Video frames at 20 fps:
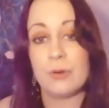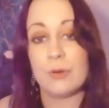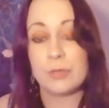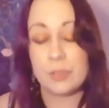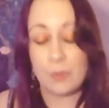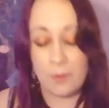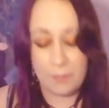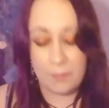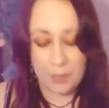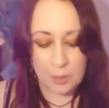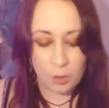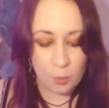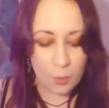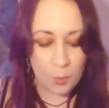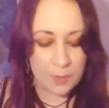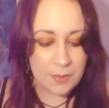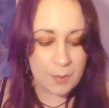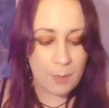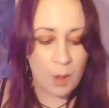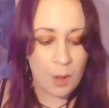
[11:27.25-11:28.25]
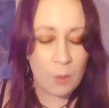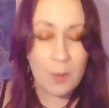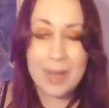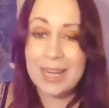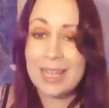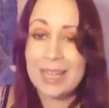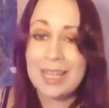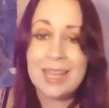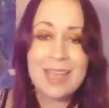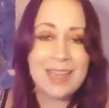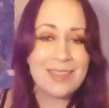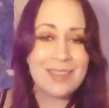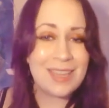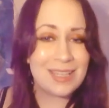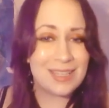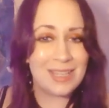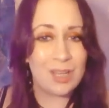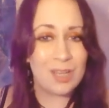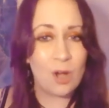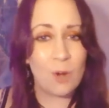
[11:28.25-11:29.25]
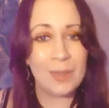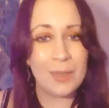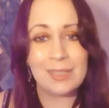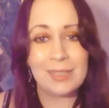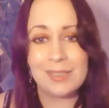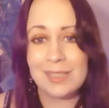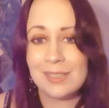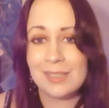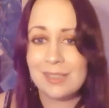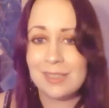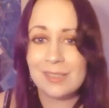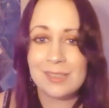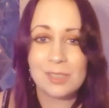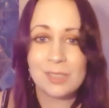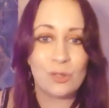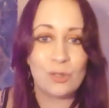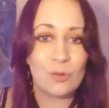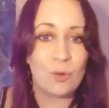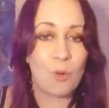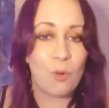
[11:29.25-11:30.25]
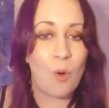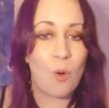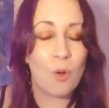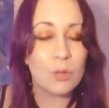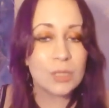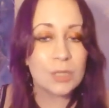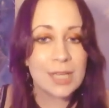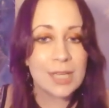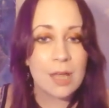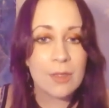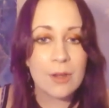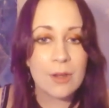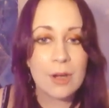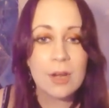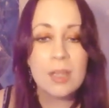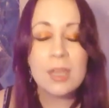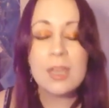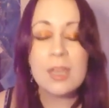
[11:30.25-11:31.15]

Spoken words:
So if you're with them already, they see going the distance till you grow old together.